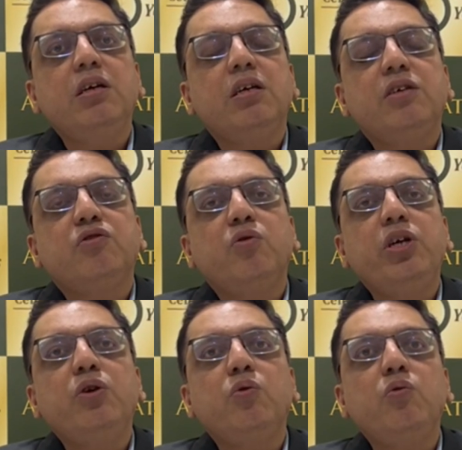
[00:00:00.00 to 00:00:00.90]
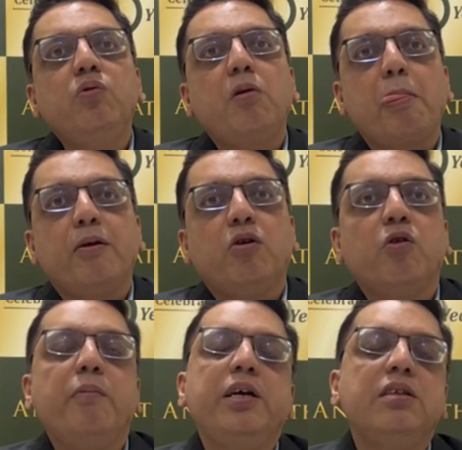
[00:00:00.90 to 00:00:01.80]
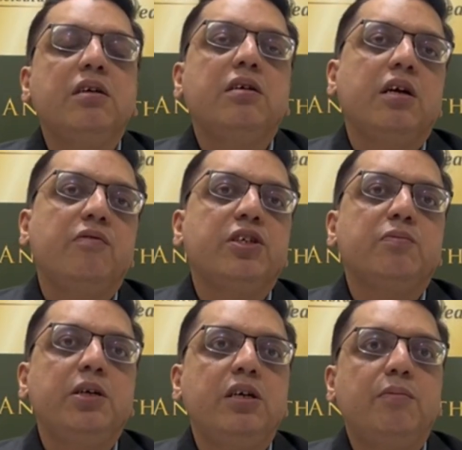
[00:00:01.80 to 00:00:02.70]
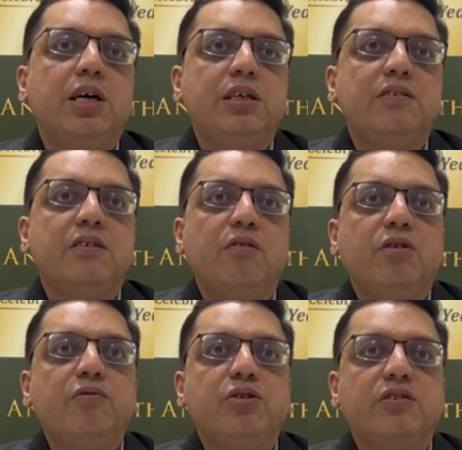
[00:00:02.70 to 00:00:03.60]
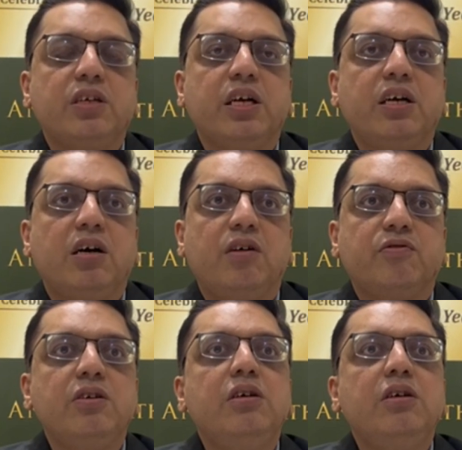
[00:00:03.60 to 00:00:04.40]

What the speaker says: is going to augment that investment demand in silver for the second half.